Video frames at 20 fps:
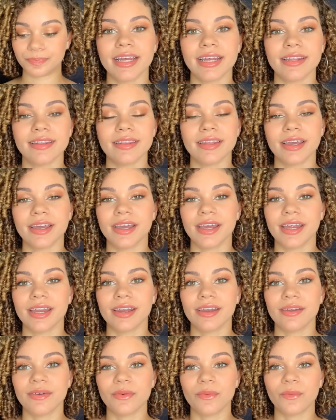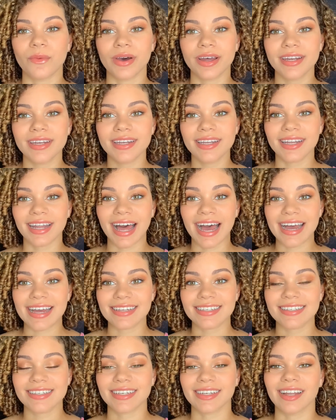And then one
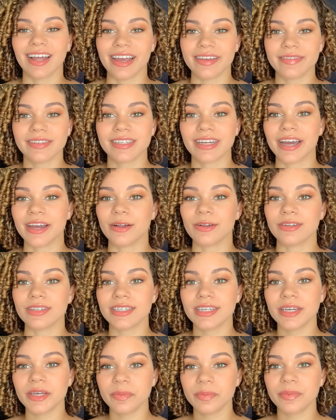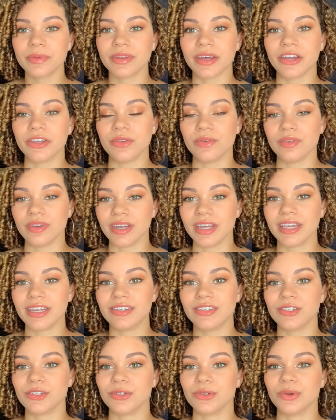last lifestyle tip that you
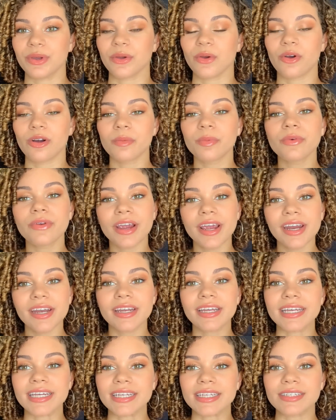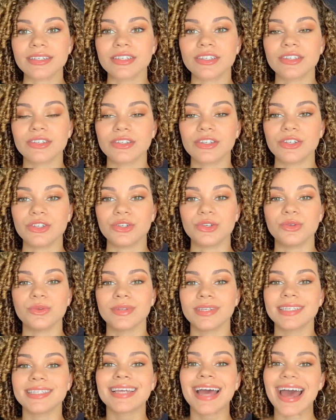need to incorporate is to
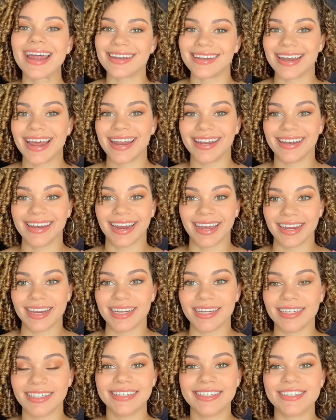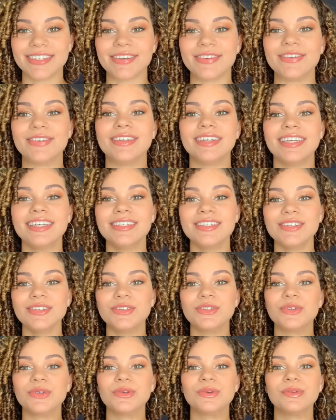use satin at night. So you need to
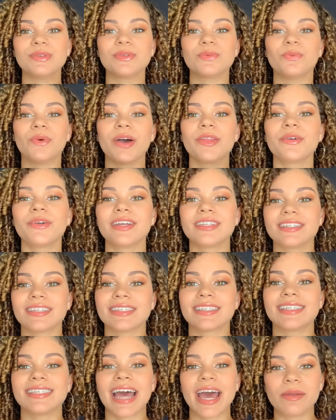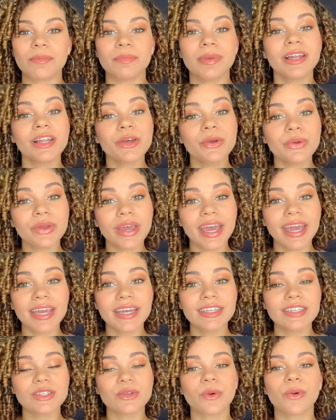use, whether it's a satin
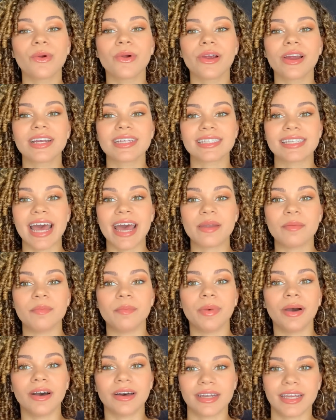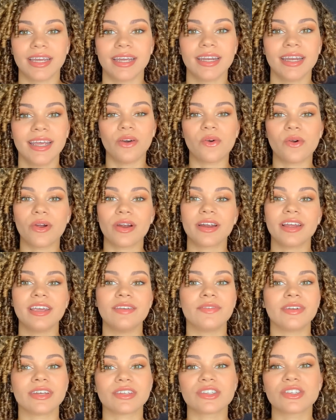pillowcase or a satin bonnet or
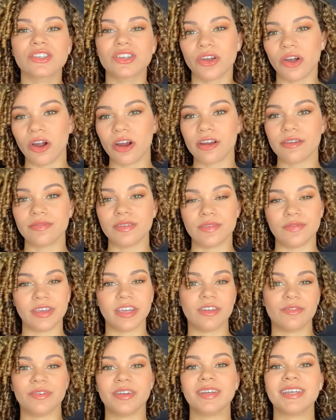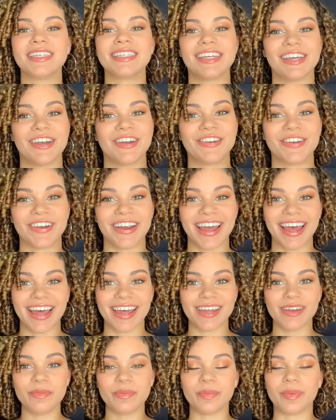even a scarf if it can really stay on your
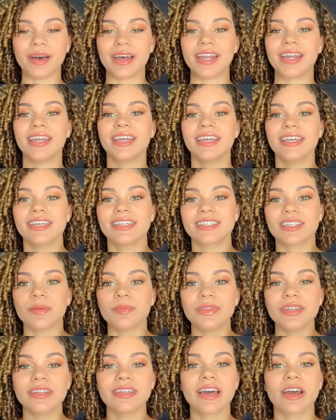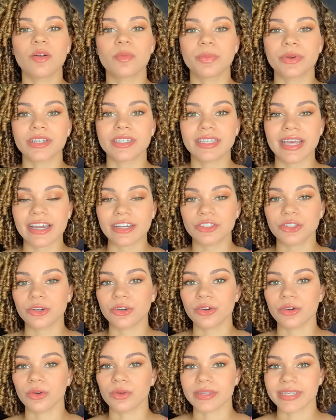head, but something that'll protect your
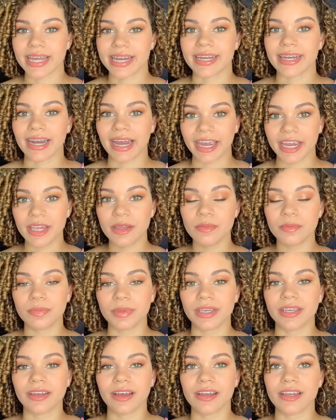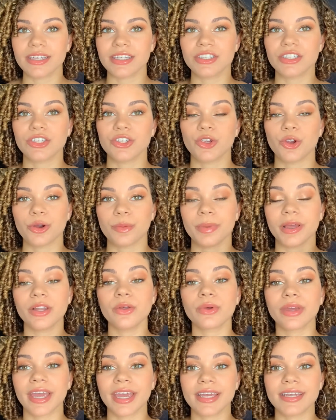curls at night, because your
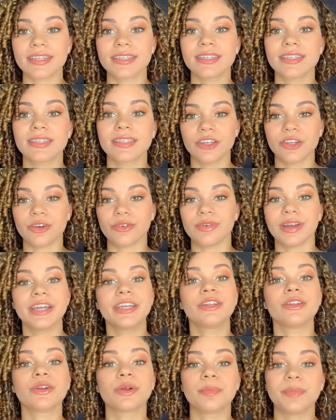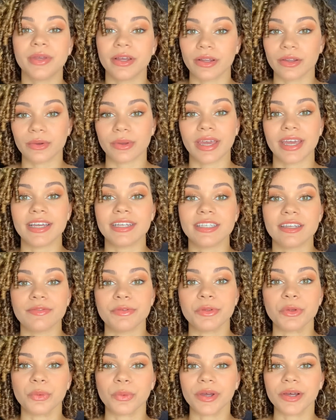pillowcase, your regular pillowcase
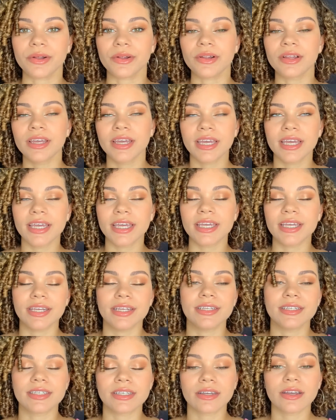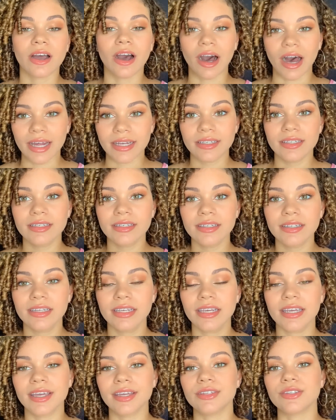if you will, is
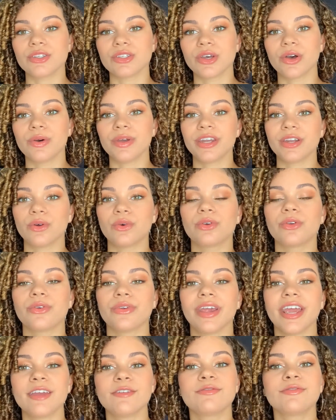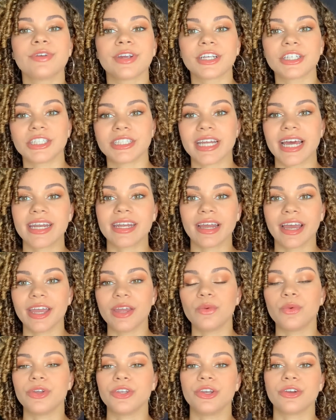cotton, and so it'll create friction at
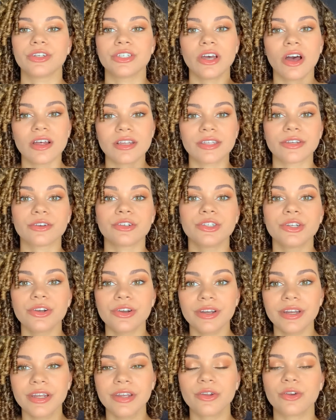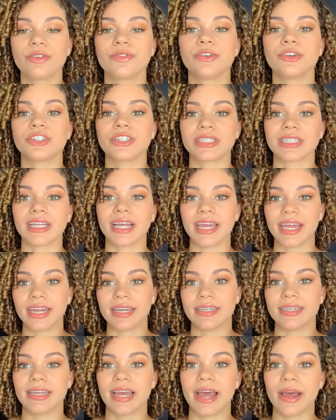night when you're tossing or turning or if you're just
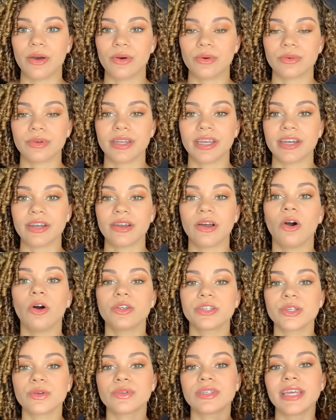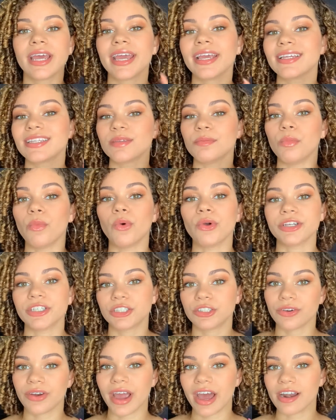laying down, and it also takes
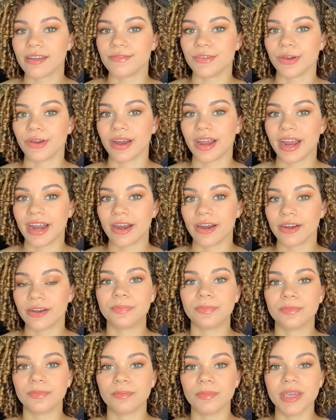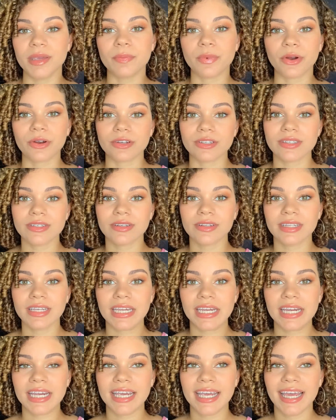moisture out of your hair. Me
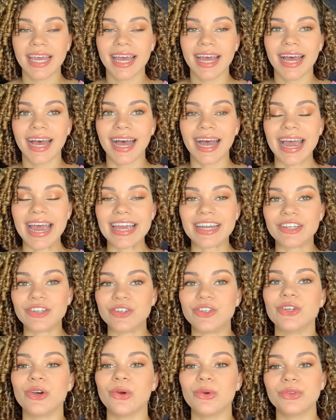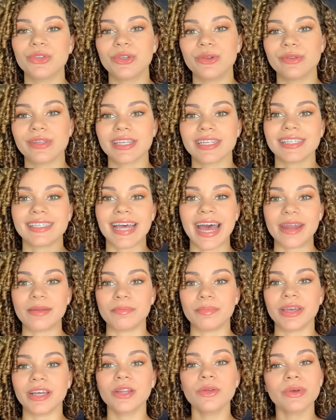personally, I don't use a satin
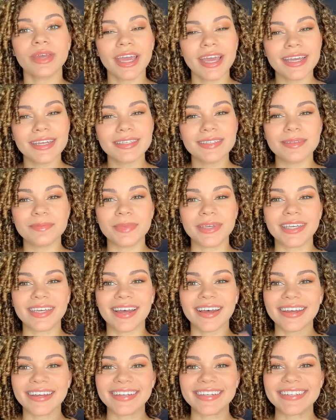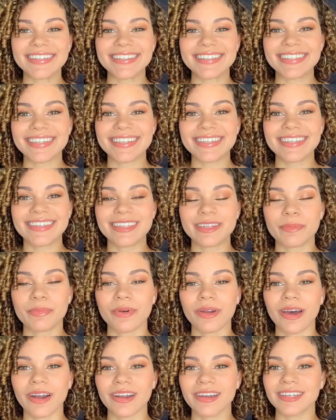pillowcase because the
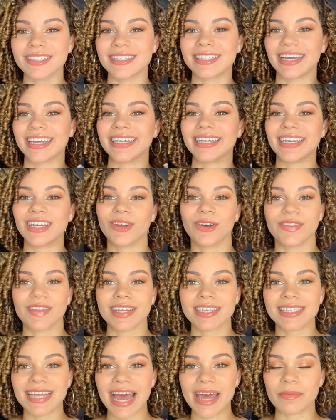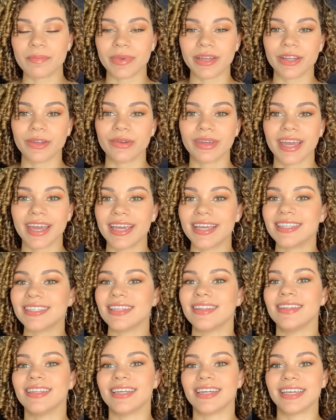products like get on the satin pillowcase
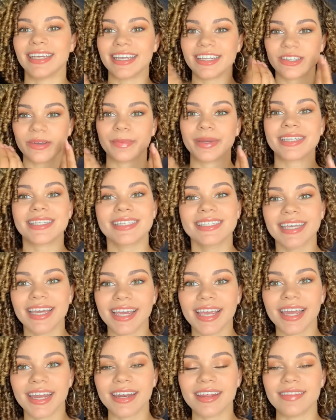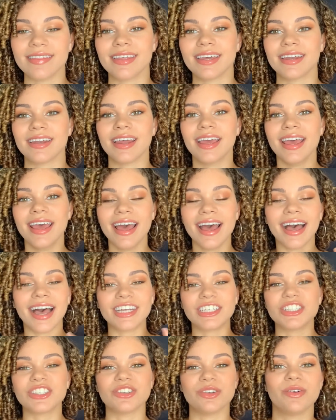and then it gets on my skin, and then I
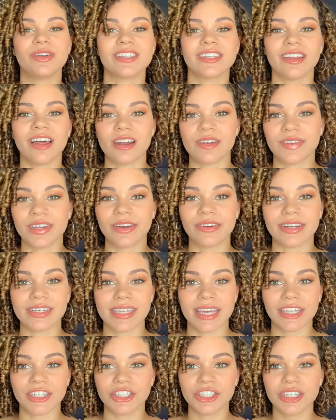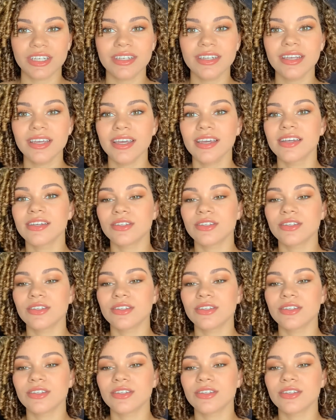just notice a lot of irritation.